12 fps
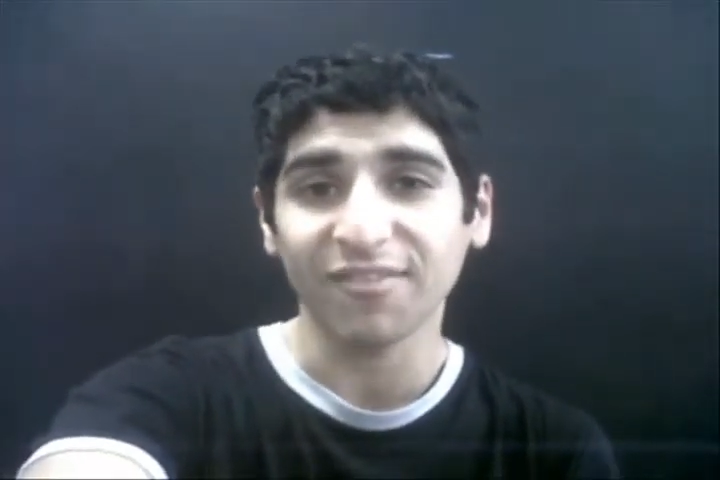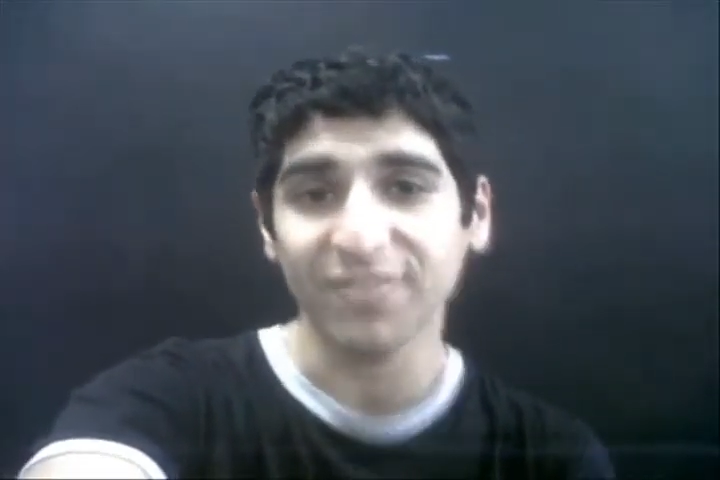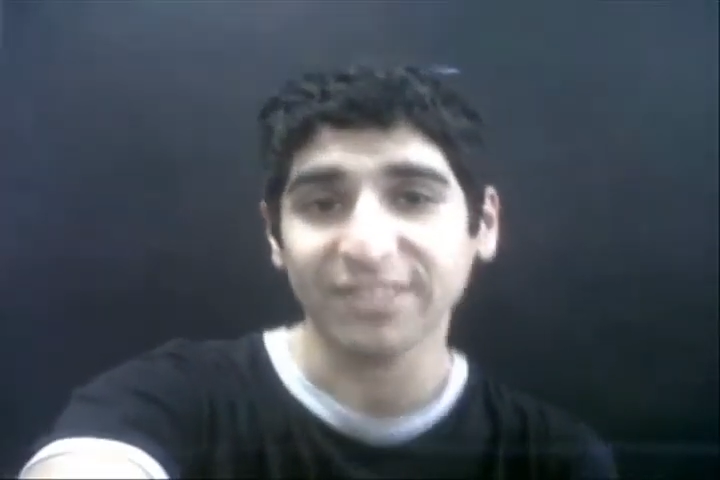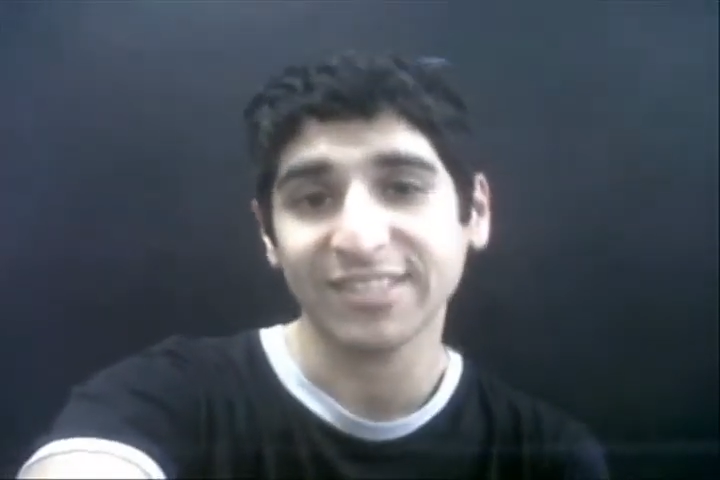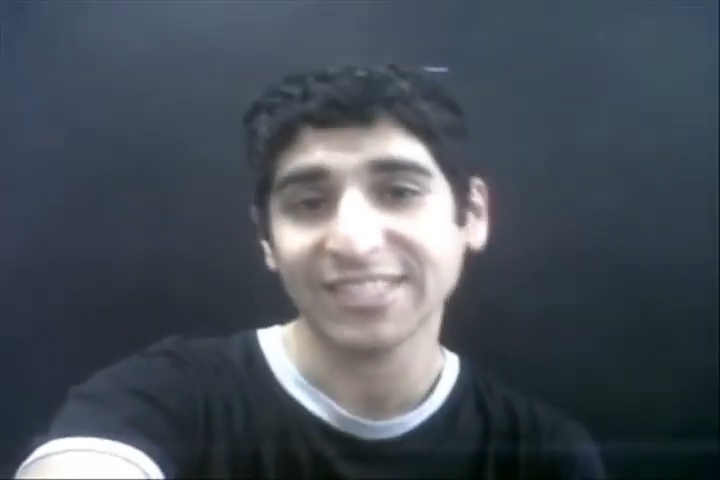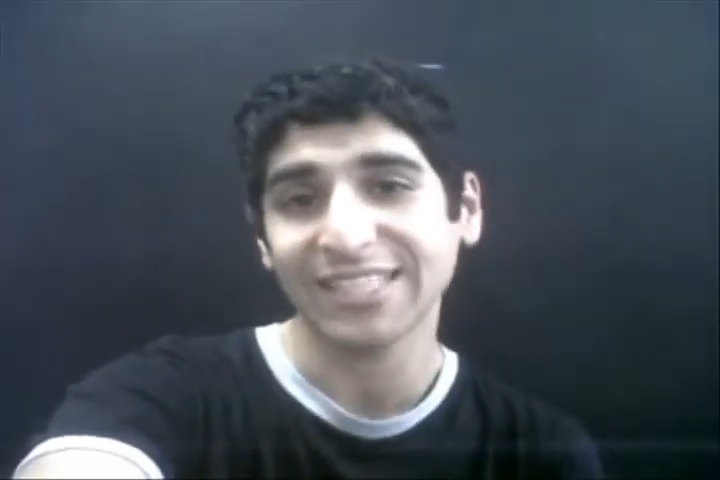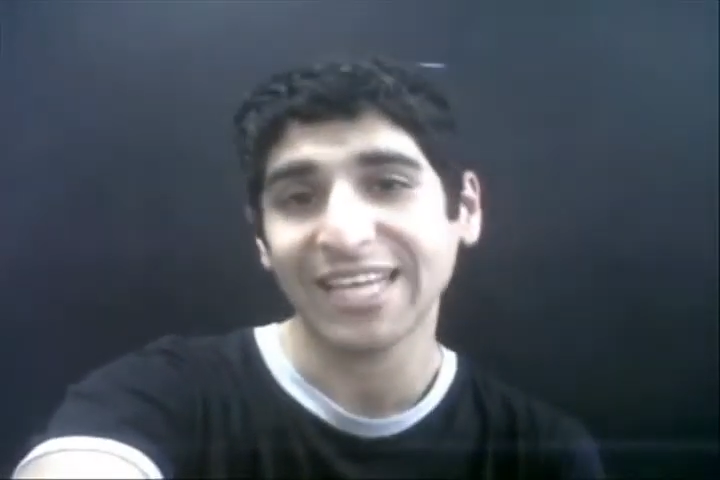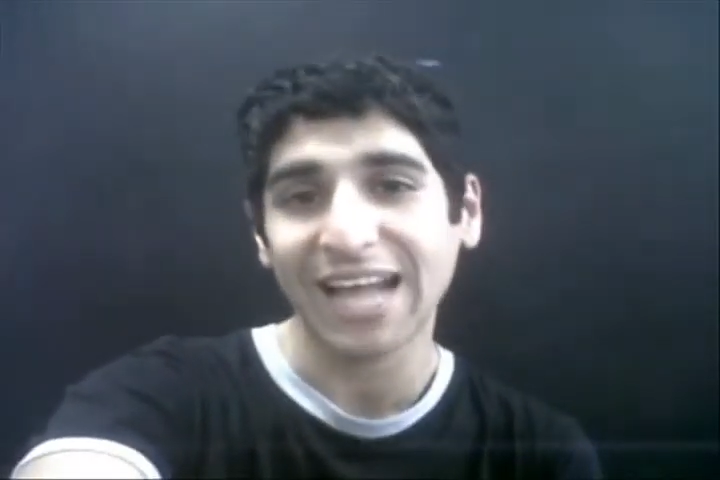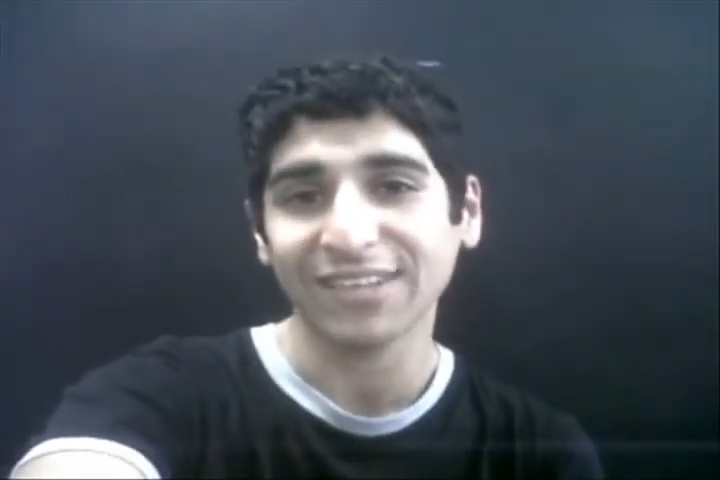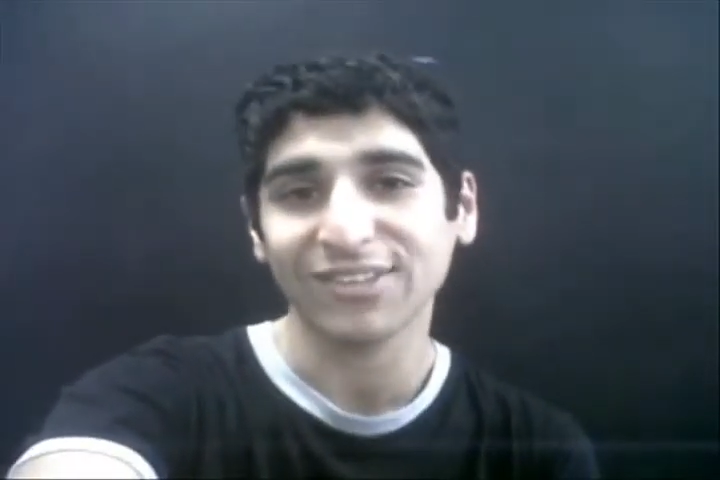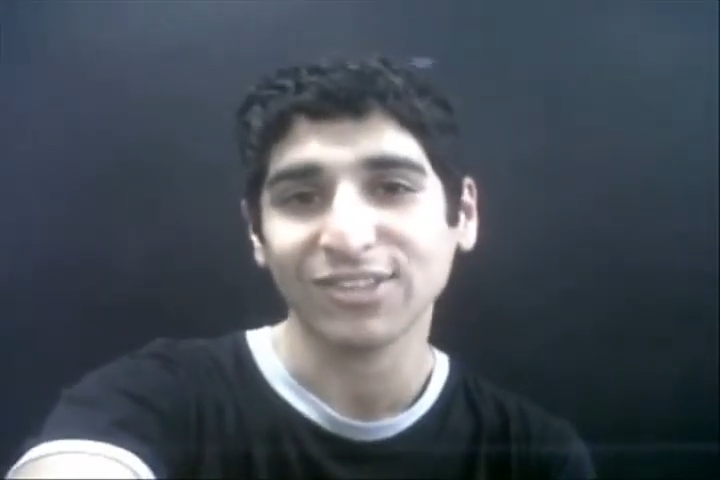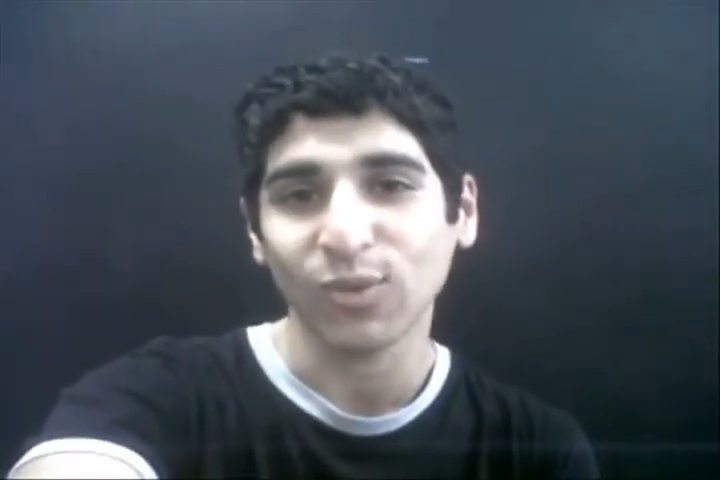see Cats
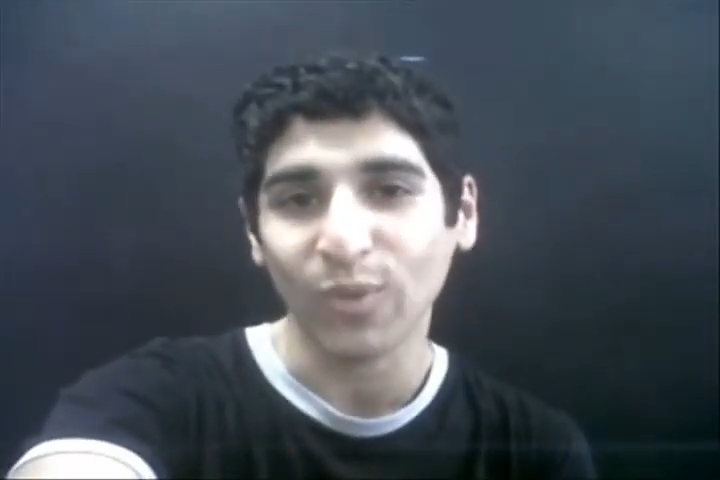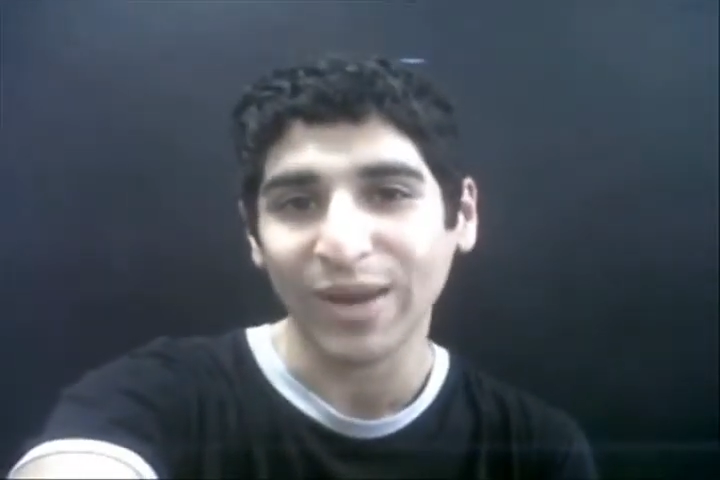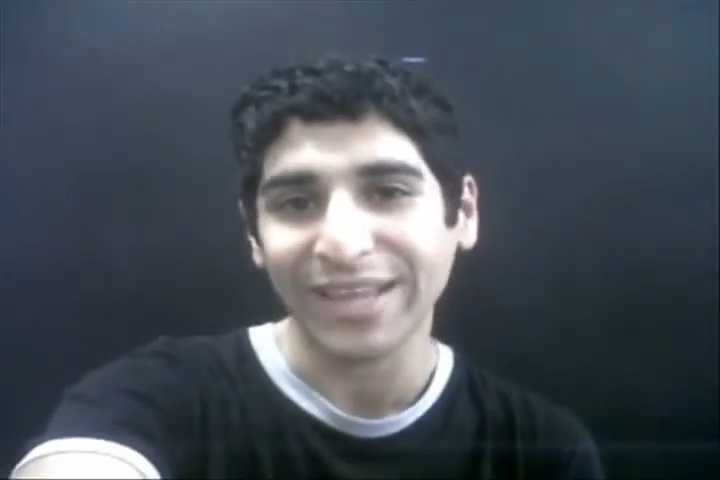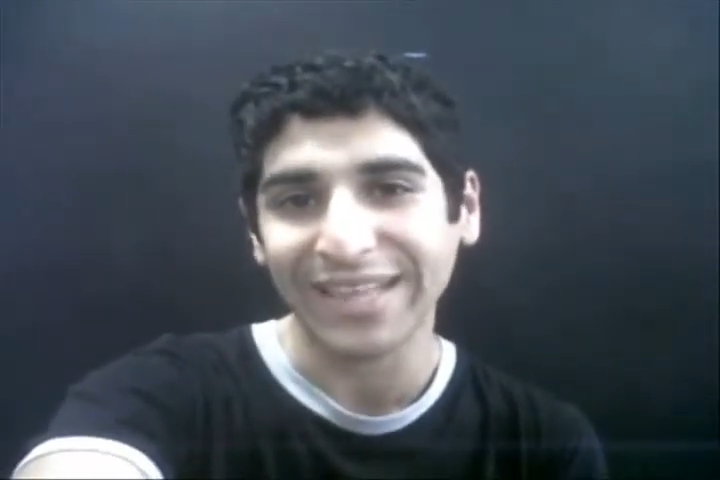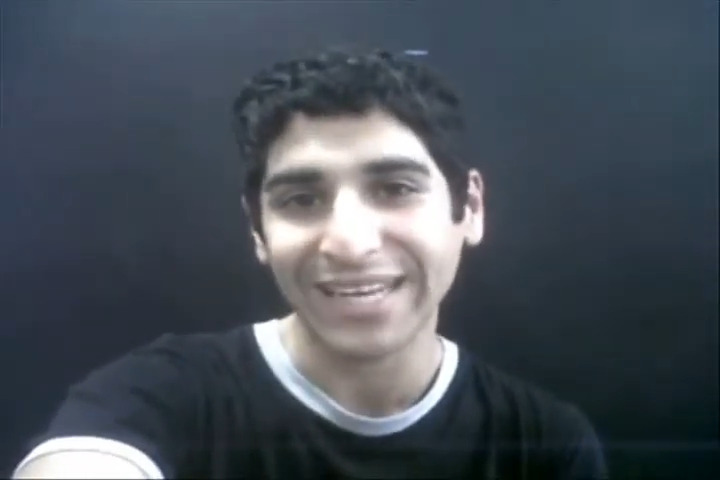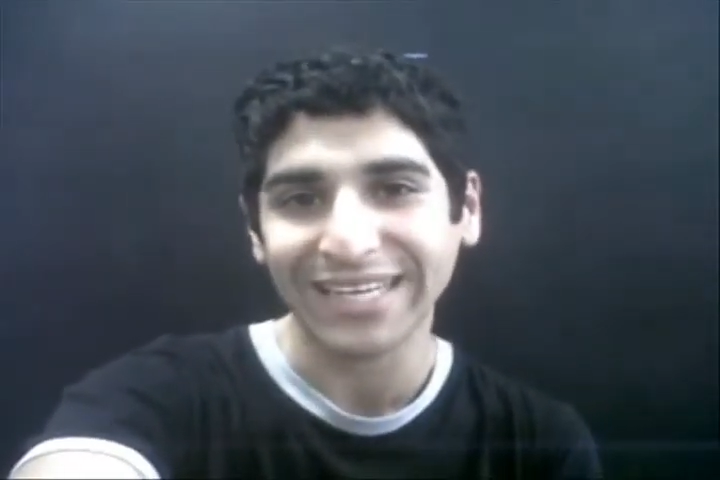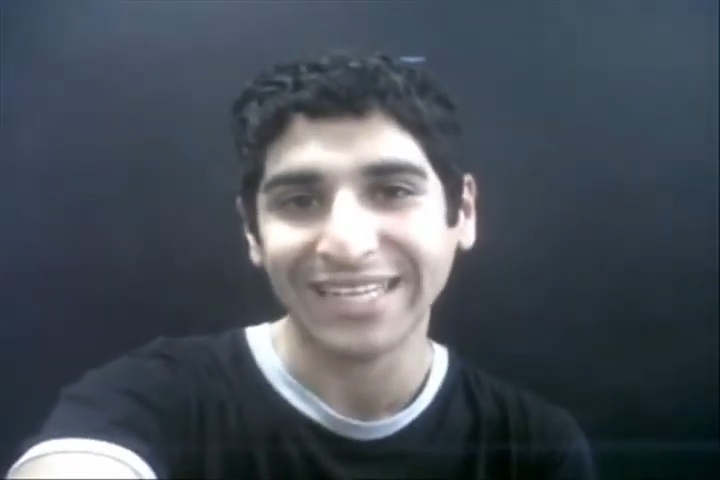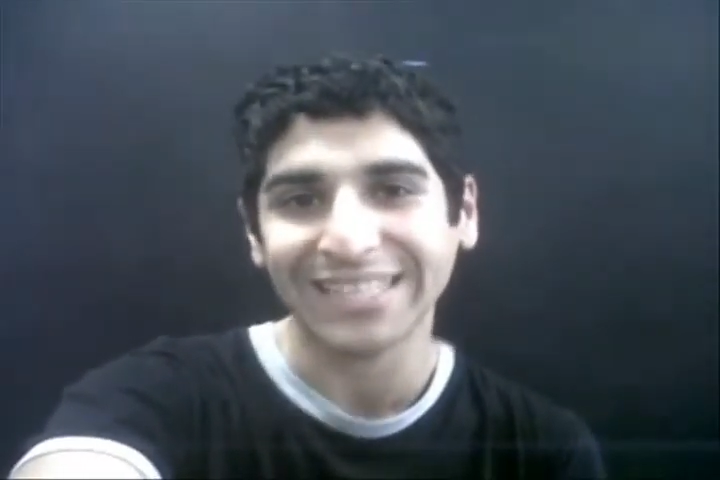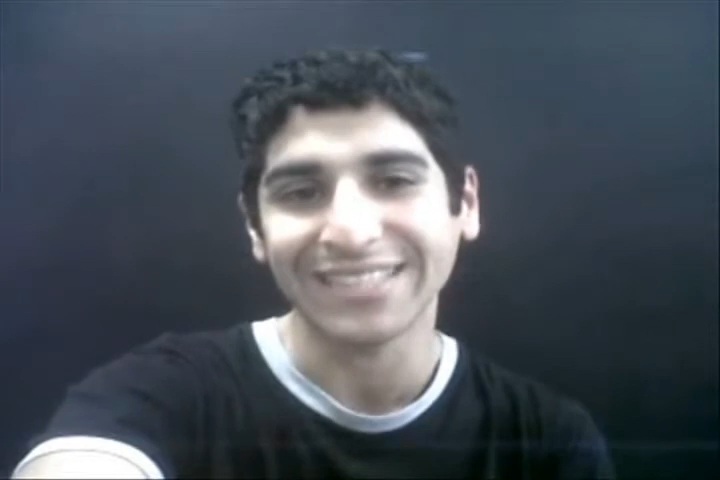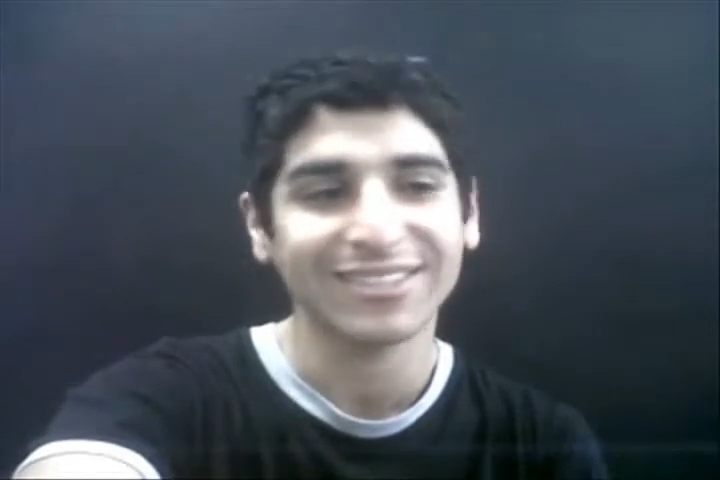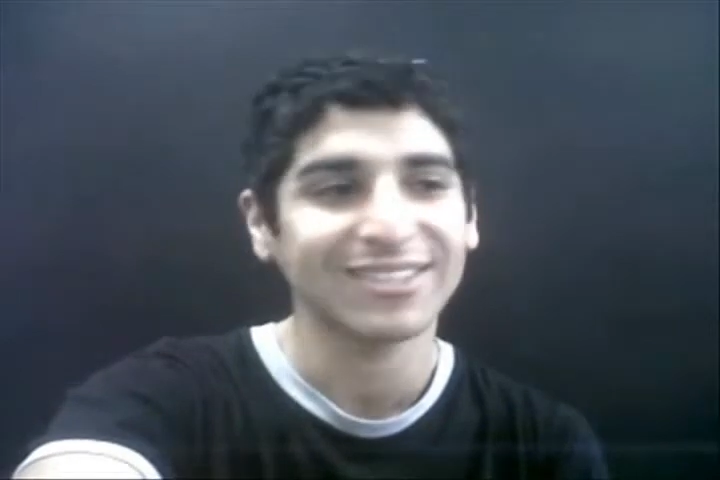the way that it is.